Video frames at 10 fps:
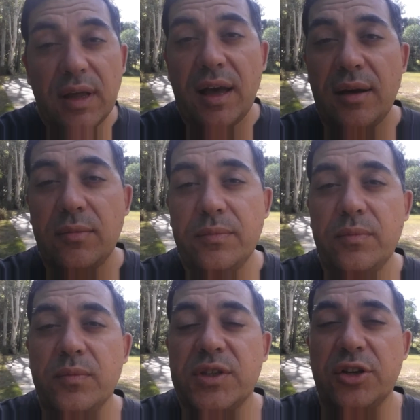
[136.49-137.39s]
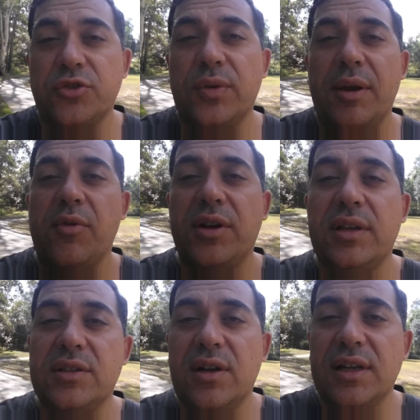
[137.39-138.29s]
um, social networking
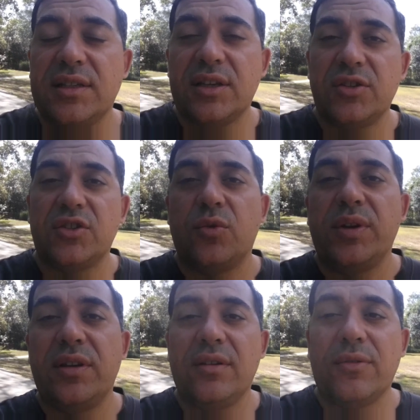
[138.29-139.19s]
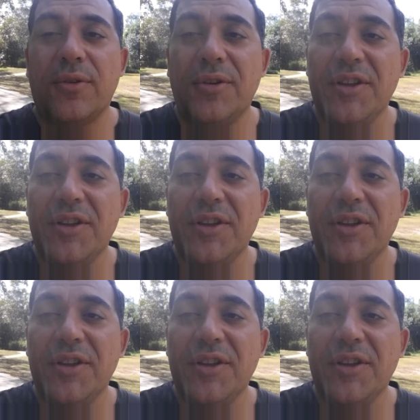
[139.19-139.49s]
sites such as Twitter or